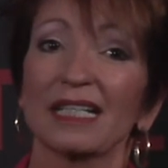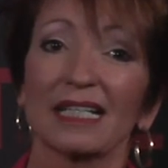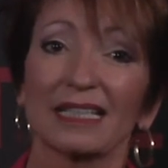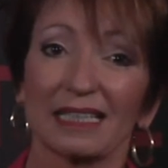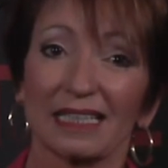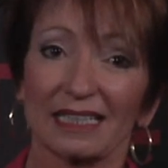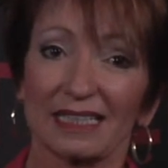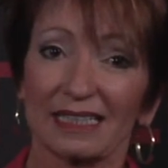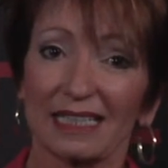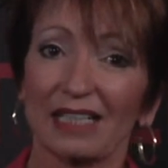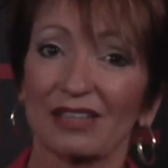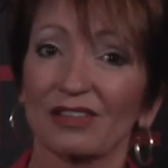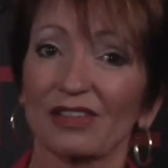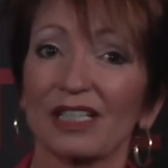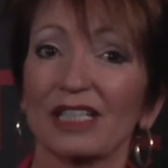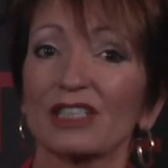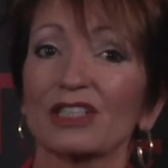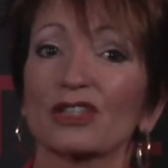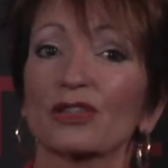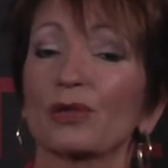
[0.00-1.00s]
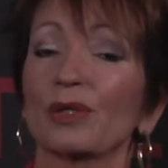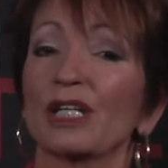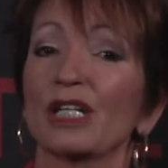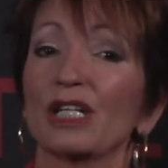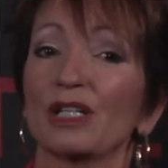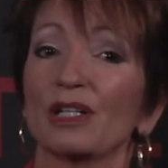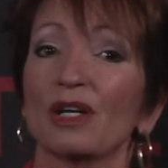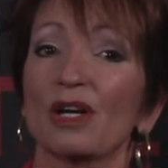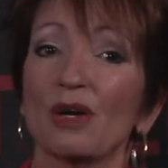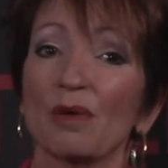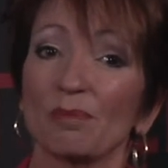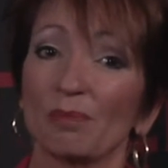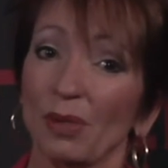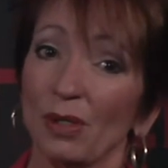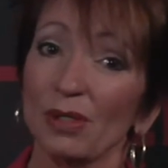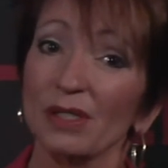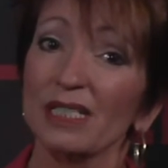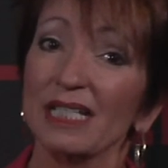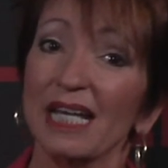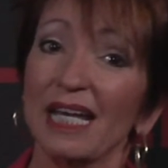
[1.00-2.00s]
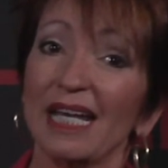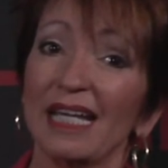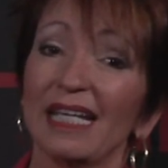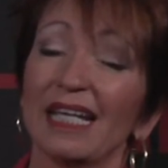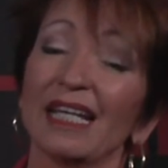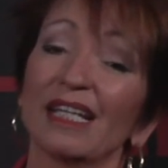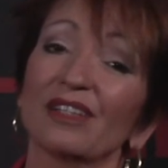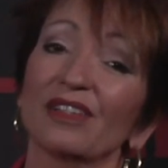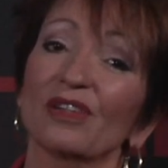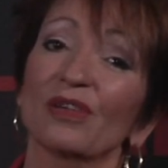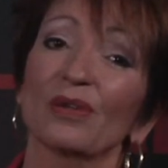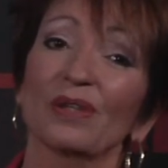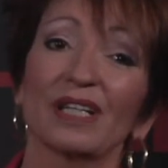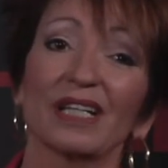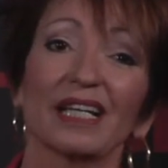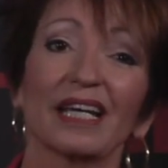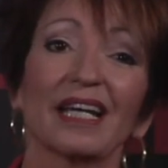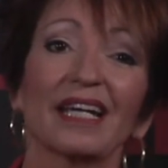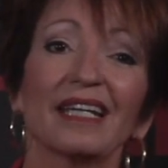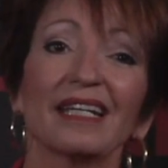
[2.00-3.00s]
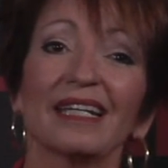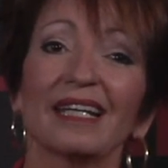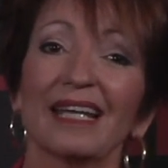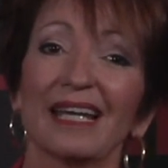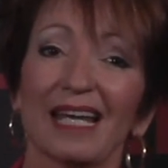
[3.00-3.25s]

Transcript: the center can screen per day and create